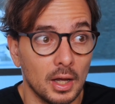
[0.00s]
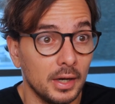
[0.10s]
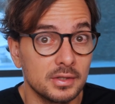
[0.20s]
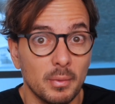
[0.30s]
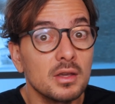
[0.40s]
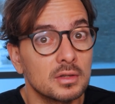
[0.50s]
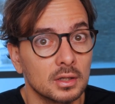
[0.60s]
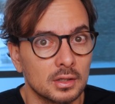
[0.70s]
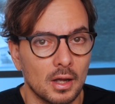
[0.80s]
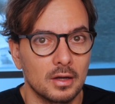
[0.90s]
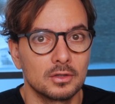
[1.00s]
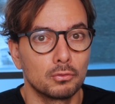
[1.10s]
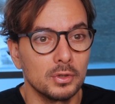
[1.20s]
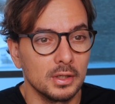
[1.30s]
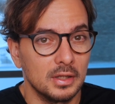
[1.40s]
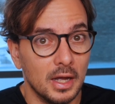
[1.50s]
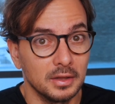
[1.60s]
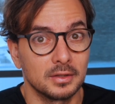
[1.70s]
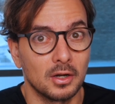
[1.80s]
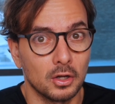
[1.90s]
And it's amazing. I really
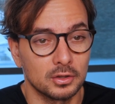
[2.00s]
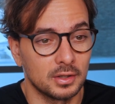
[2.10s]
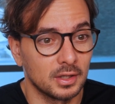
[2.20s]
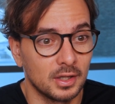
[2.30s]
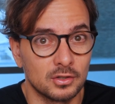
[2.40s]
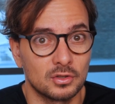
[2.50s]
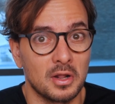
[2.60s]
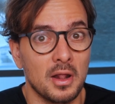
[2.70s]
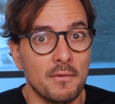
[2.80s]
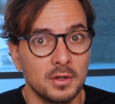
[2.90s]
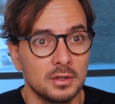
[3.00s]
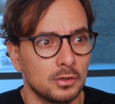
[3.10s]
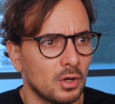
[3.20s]
liked it a lot, and the kids loved it.